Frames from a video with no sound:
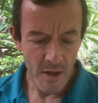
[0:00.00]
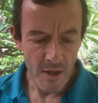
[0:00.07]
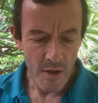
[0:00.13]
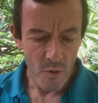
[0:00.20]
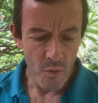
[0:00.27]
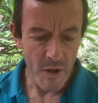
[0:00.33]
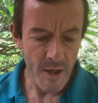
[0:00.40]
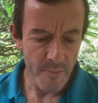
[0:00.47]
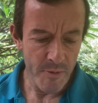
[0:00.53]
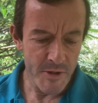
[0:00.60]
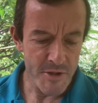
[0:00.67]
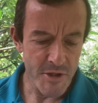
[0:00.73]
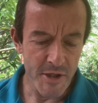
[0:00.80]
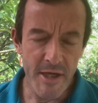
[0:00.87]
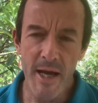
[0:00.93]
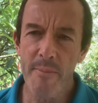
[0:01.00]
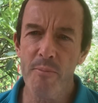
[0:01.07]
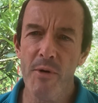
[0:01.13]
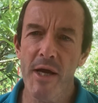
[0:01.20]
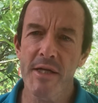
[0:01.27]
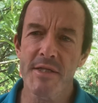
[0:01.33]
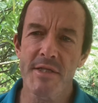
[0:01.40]
What happens to cap
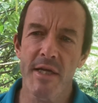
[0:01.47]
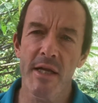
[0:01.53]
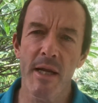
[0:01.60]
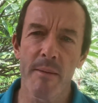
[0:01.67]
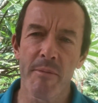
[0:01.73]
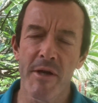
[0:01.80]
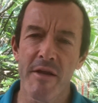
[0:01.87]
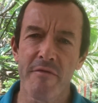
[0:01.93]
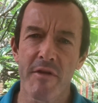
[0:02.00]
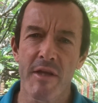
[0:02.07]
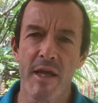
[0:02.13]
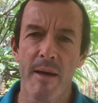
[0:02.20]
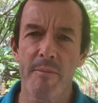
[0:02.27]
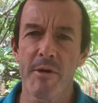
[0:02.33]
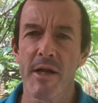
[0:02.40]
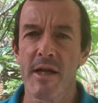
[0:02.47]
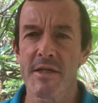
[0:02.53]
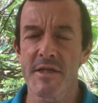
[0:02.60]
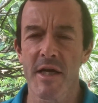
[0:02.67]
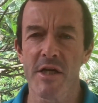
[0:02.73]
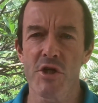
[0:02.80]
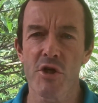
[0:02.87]
rates then? I believe that
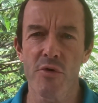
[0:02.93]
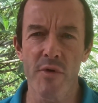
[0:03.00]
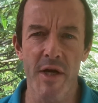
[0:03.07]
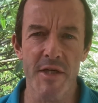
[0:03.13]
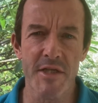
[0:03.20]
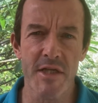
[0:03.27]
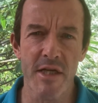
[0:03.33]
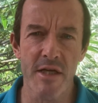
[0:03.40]
capitalization rates